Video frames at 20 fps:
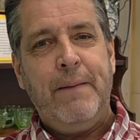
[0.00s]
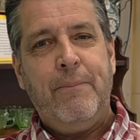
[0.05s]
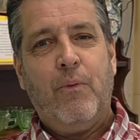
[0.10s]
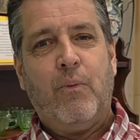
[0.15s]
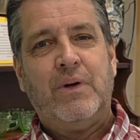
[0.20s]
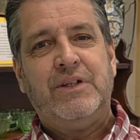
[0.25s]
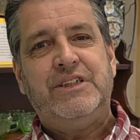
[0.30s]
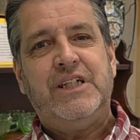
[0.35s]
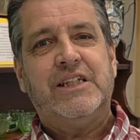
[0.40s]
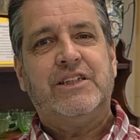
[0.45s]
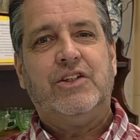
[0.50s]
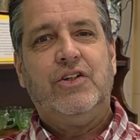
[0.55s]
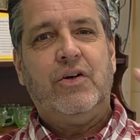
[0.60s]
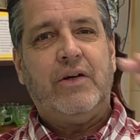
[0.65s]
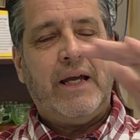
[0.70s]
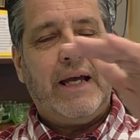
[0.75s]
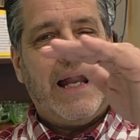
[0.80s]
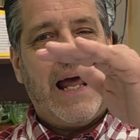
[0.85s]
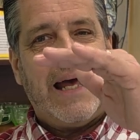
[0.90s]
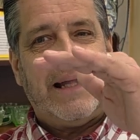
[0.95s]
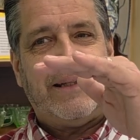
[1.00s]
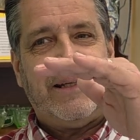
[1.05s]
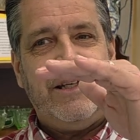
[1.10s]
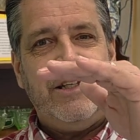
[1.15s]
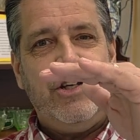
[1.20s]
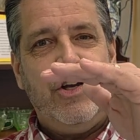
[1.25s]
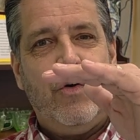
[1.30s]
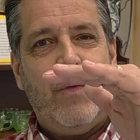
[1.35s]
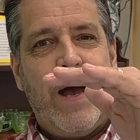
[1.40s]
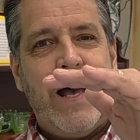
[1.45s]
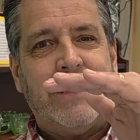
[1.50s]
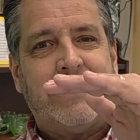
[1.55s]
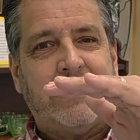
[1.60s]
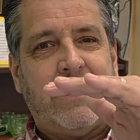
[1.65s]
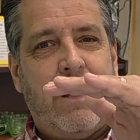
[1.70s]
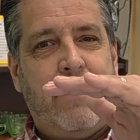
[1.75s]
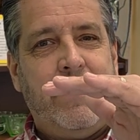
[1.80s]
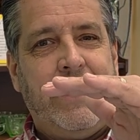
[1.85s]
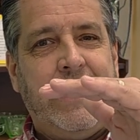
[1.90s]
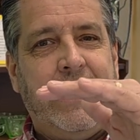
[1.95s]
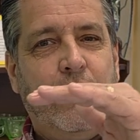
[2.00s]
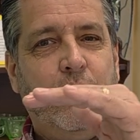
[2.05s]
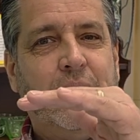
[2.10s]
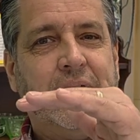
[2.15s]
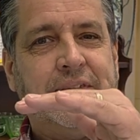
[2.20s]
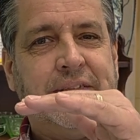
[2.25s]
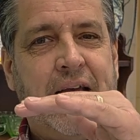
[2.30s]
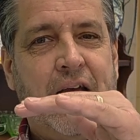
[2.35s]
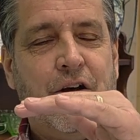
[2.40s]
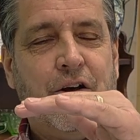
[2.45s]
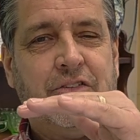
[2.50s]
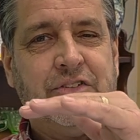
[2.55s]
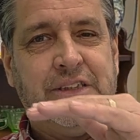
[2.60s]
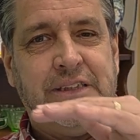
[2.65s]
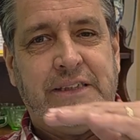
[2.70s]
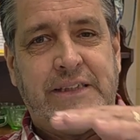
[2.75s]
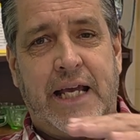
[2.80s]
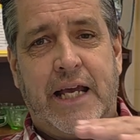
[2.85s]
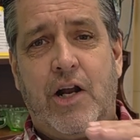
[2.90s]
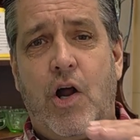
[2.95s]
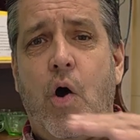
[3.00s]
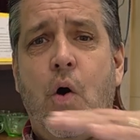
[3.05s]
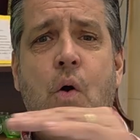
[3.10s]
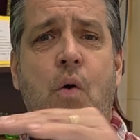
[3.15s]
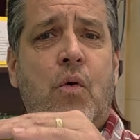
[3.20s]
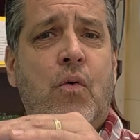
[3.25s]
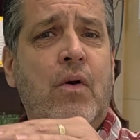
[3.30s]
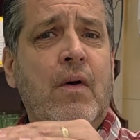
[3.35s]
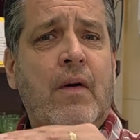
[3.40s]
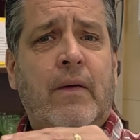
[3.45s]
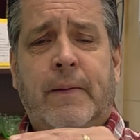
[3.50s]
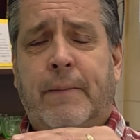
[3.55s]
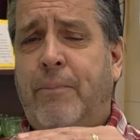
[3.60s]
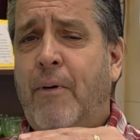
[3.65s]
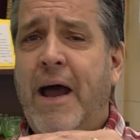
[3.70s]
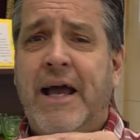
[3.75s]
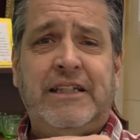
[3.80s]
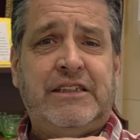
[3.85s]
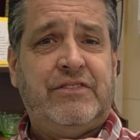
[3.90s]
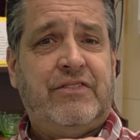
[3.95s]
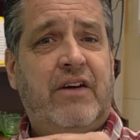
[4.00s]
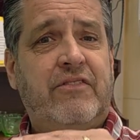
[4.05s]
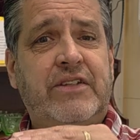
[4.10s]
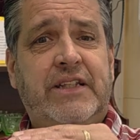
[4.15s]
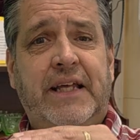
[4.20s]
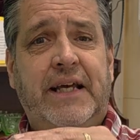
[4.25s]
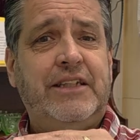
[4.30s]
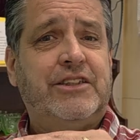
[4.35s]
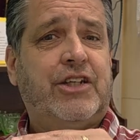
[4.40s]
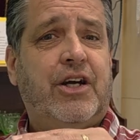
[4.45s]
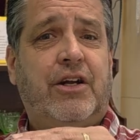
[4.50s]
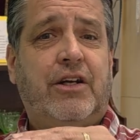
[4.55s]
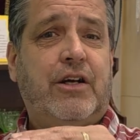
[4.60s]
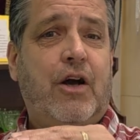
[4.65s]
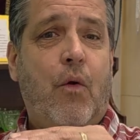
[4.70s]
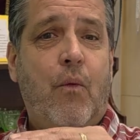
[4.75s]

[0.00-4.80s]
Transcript: People were just looking at the U.S. coming in with tariffs and saying, oh, the price of everything's going to